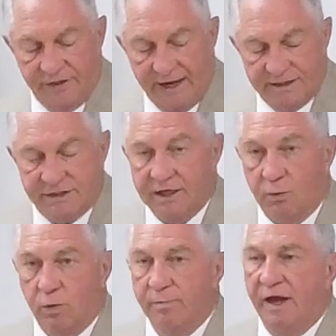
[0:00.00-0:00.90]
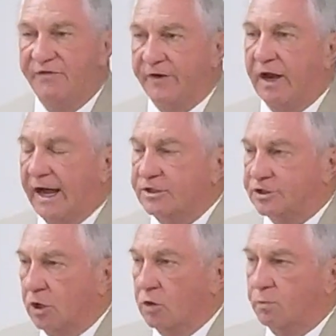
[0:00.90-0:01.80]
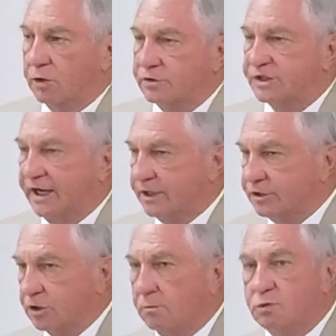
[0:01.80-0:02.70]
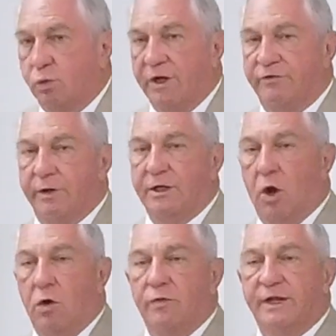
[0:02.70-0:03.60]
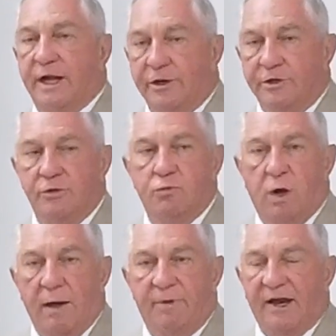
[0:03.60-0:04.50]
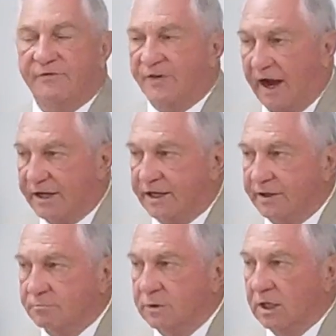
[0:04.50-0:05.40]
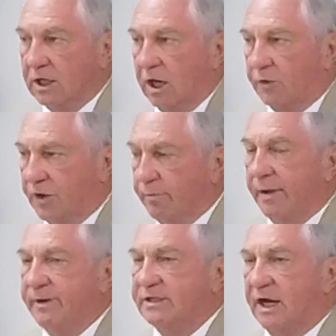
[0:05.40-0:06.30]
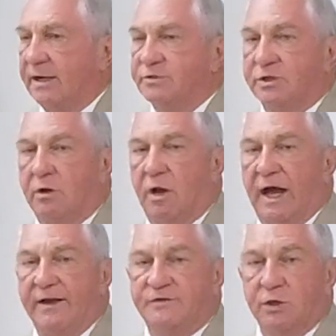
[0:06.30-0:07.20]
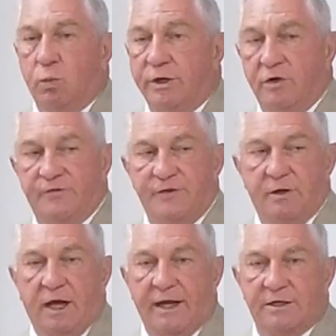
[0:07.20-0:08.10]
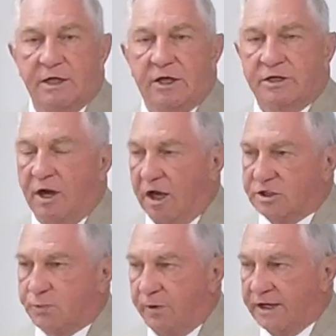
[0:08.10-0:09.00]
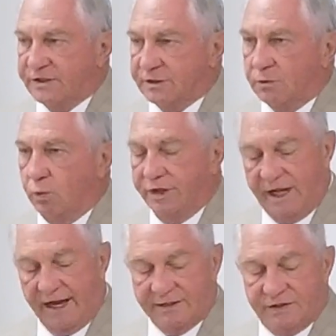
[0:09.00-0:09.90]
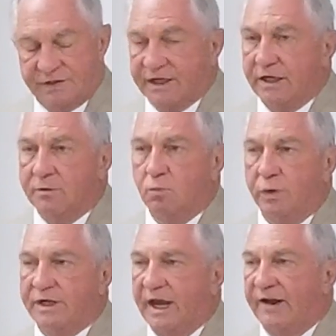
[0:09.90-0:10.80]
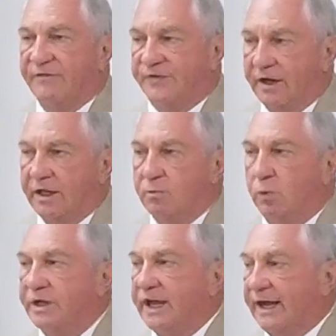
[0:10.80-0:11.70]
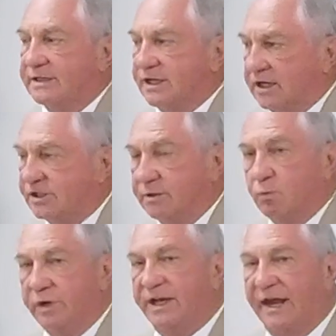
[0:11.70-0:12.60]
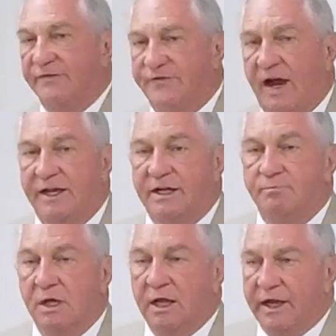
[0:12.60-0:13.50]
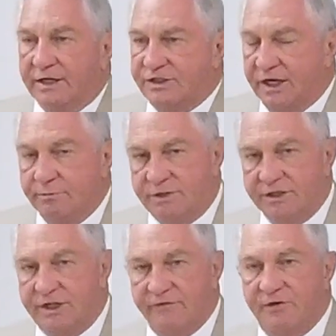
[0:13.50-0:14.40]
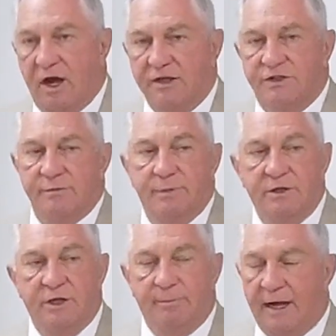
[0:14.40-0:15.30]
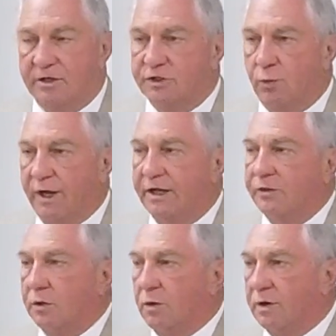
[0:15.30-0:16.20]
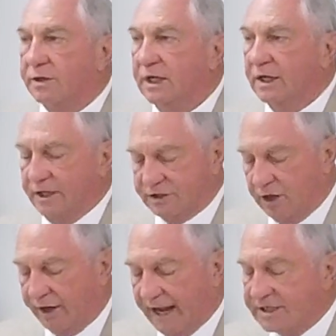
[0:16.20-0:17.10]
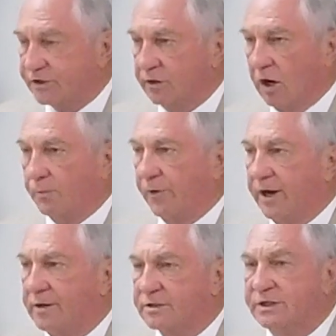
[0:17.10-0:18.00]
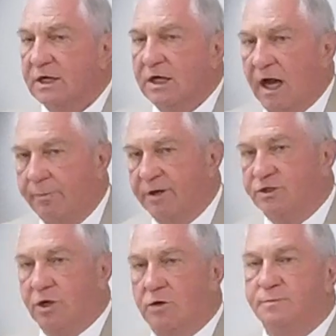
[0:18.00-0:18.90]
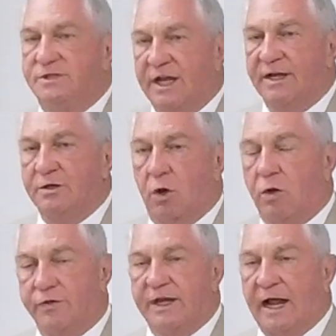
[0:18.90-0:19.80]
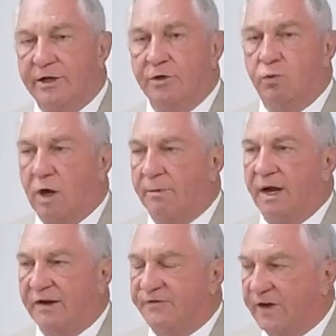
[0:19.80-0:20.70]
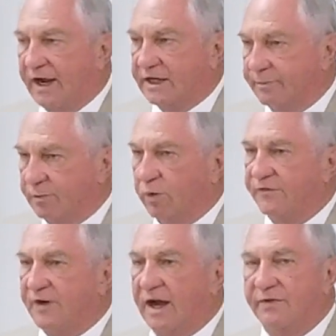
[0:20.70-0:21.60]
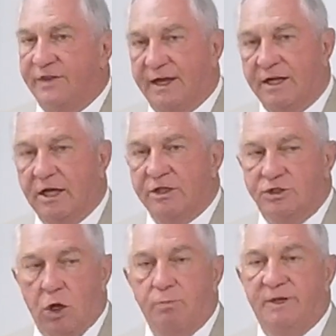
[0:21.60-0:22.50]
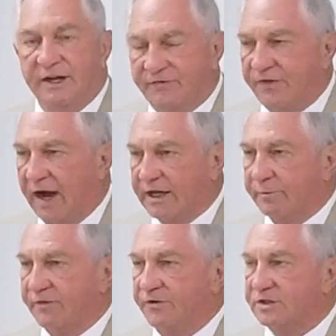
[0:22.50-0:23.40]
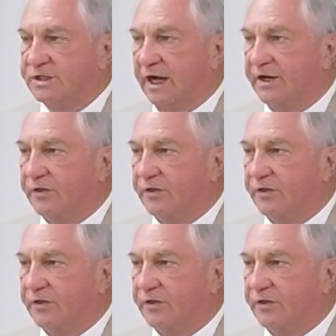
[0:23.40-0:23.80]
that uh, we may feel like Job, who said in Job 23, Oh, that I knew where I might find him. Uh, there may be times in our lives that we don't feel like God's present. We can't see him, we can't feel him, we can't touch him, we can't find him. It seems as if God's a million miles away and the Lord is not answering our prayers. Uh, but Job said, Oh, that I knew where I might find him. And we find that Job did find him if you study